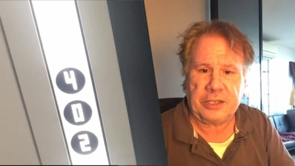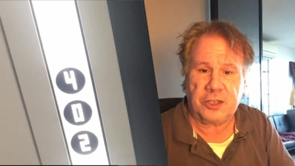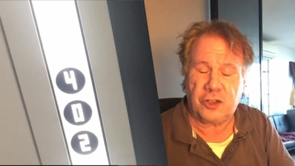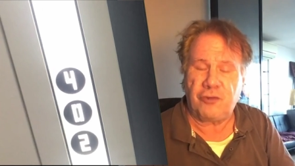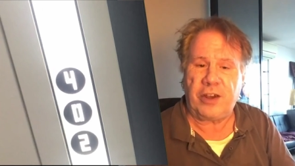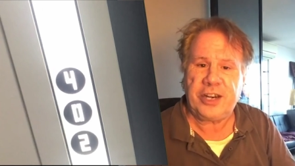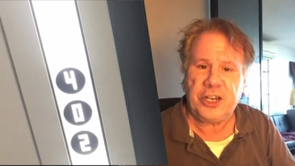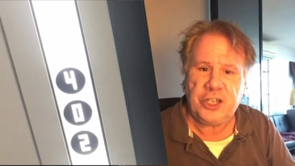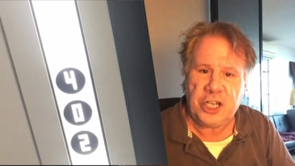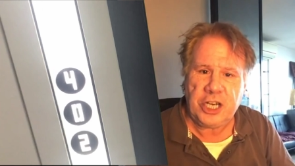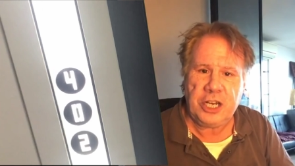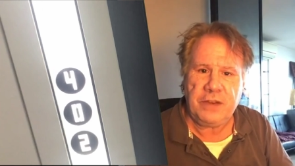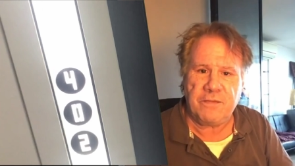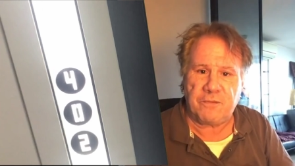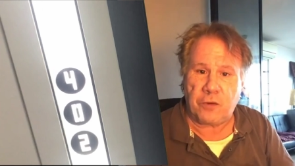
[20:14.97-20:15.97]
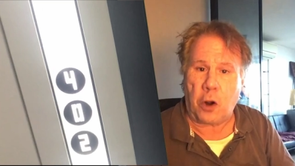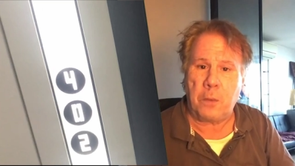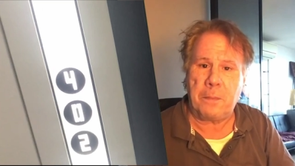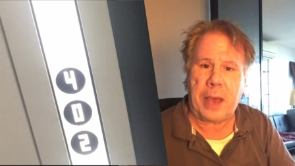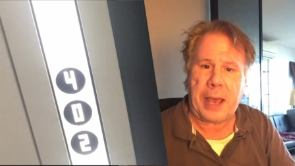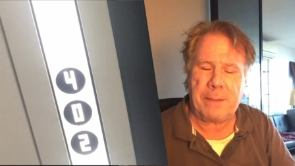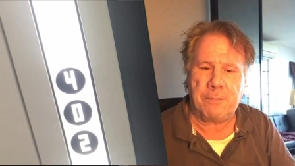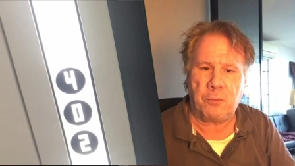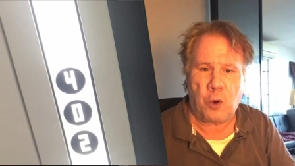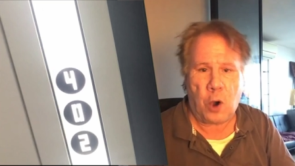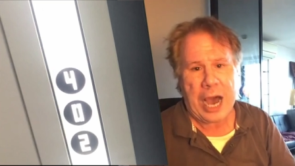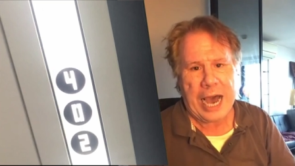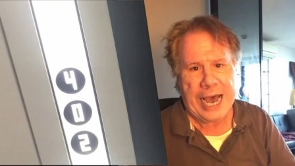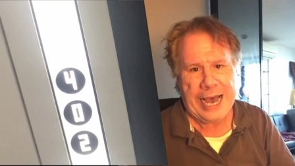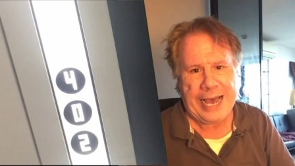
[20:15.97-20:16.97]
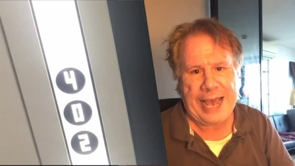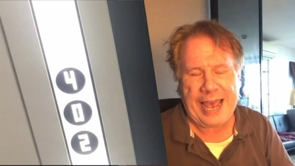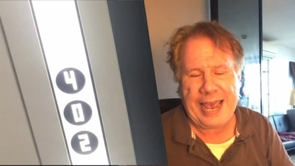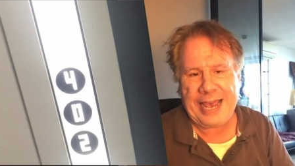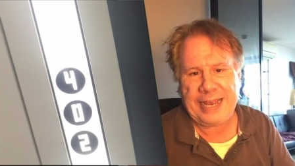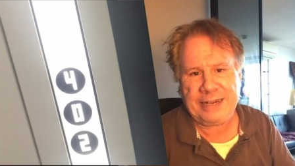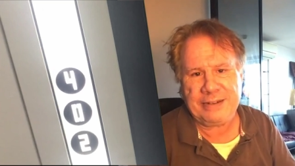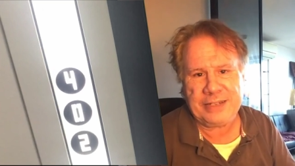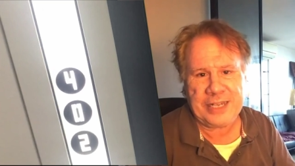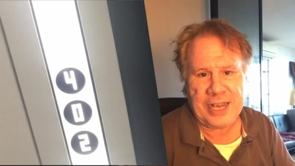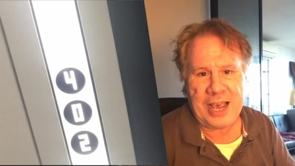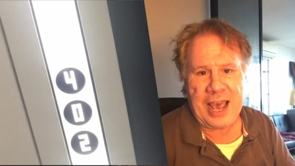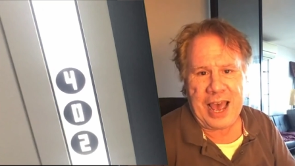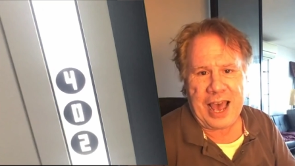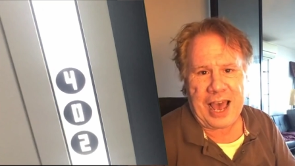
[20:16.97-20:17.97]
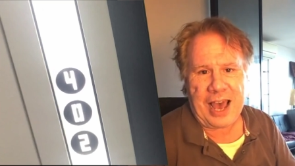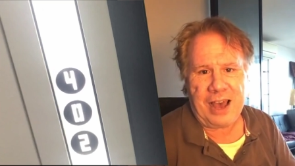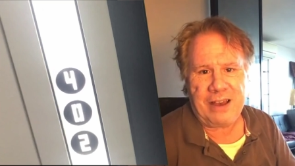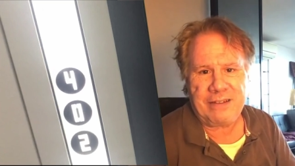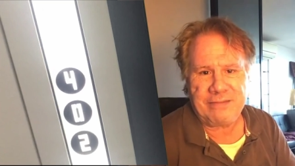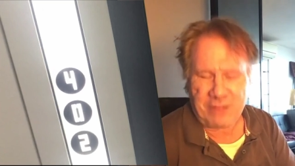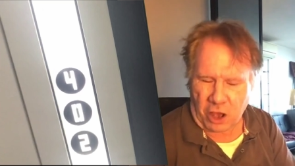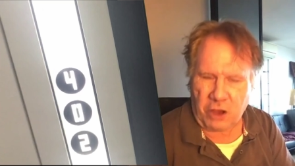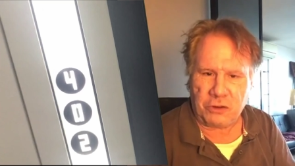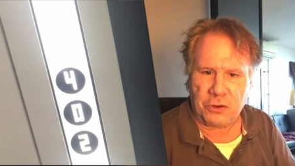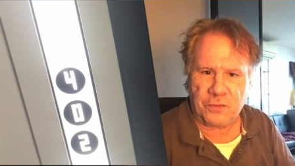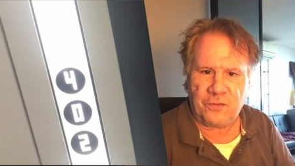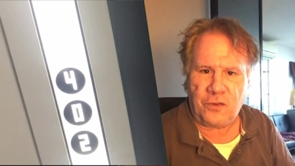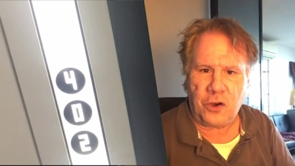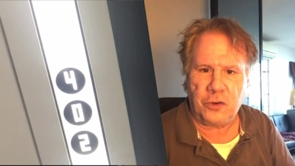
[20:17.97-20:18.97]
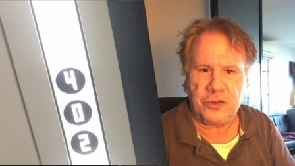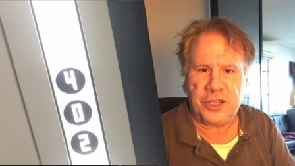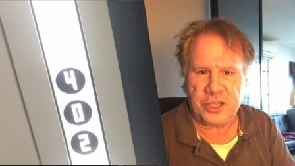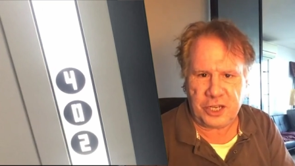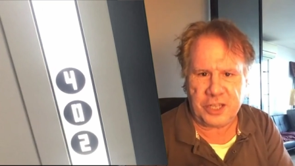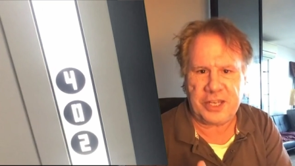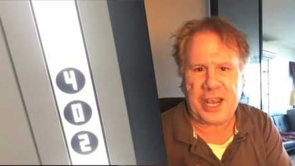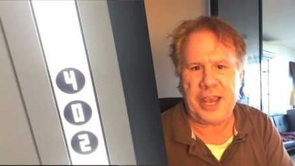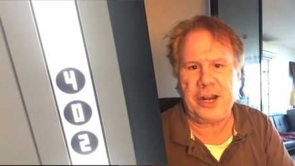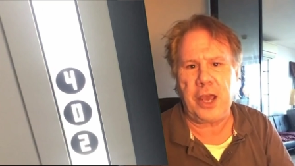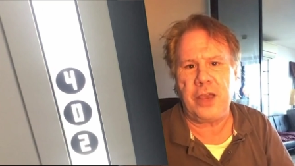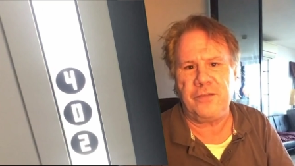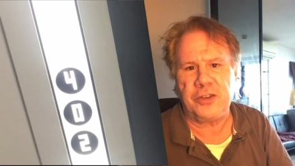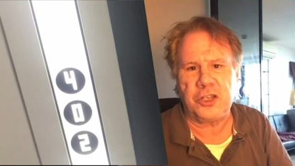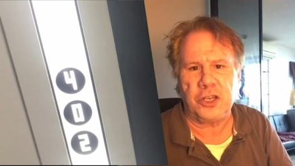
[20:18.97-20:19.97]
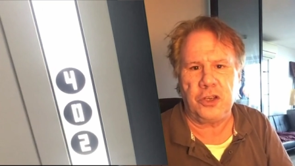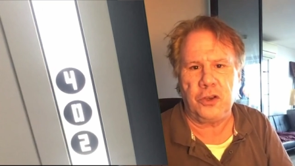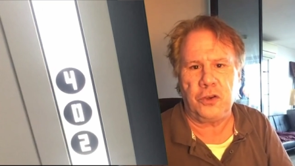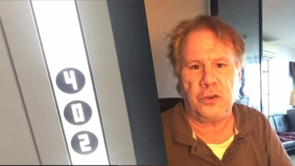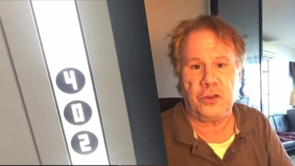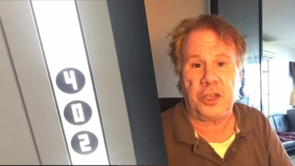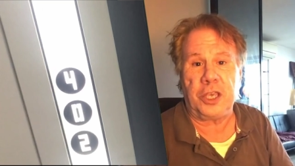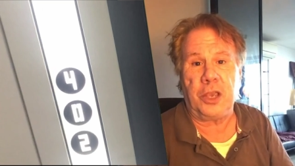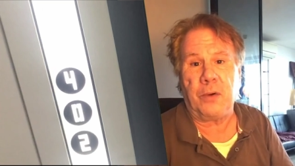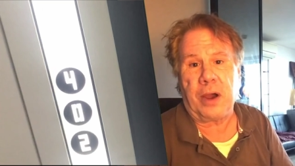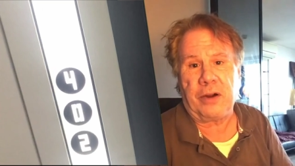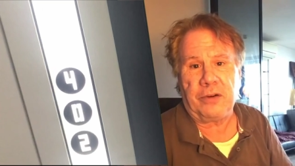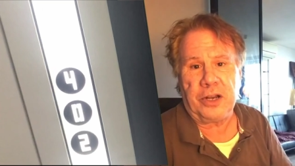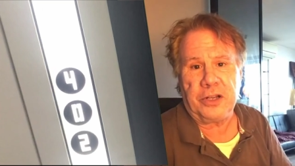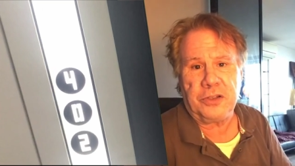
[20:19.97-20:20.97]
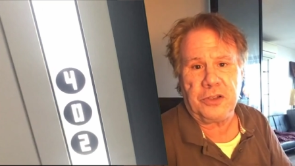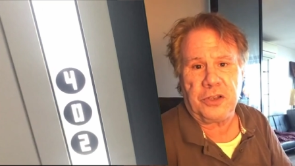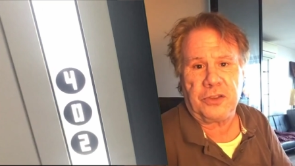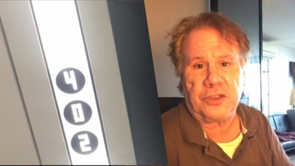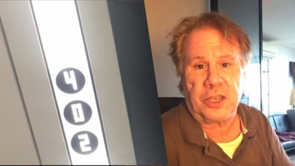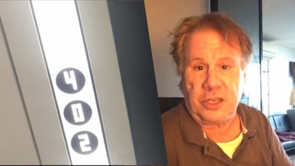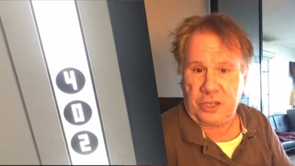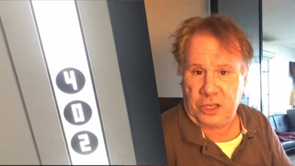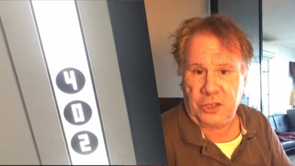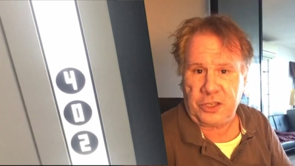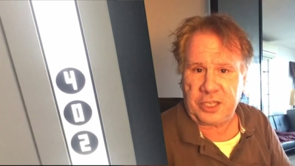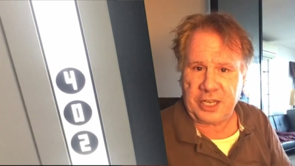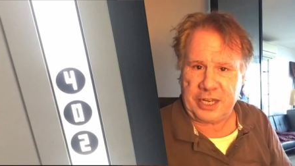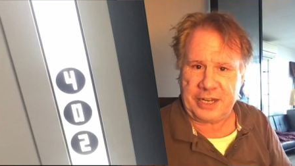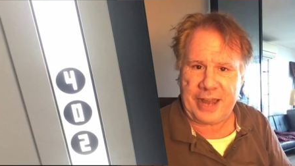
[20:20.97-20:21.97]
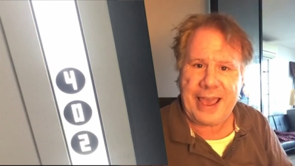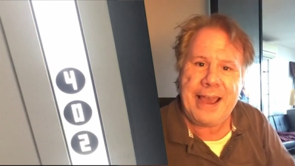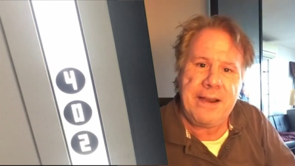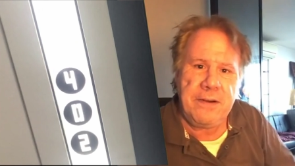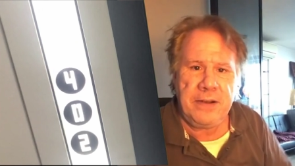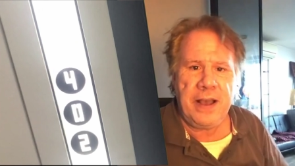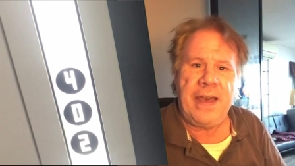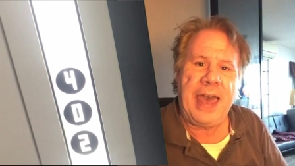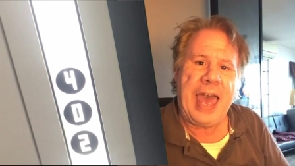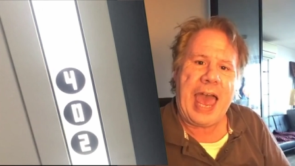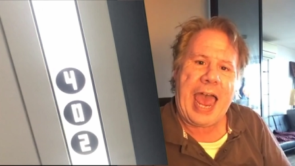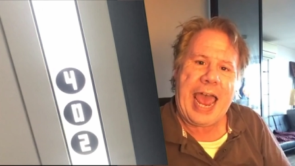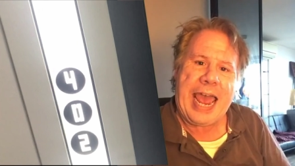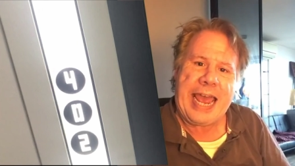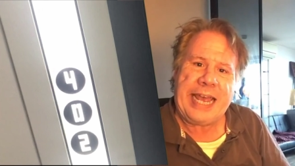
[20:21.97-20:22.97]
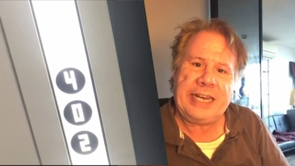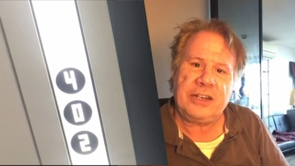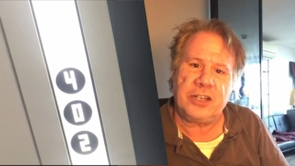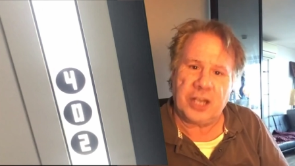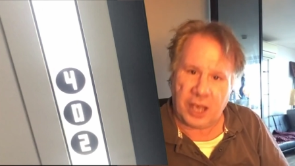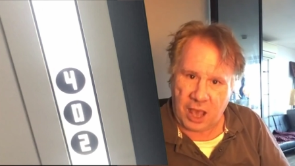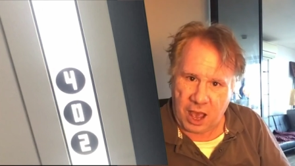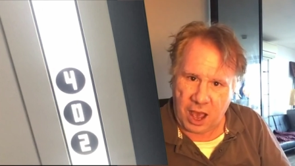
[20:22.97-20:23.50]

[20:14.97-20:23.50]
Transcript: strategy from moi, and I'll look forward to just head over to the URL that you see now and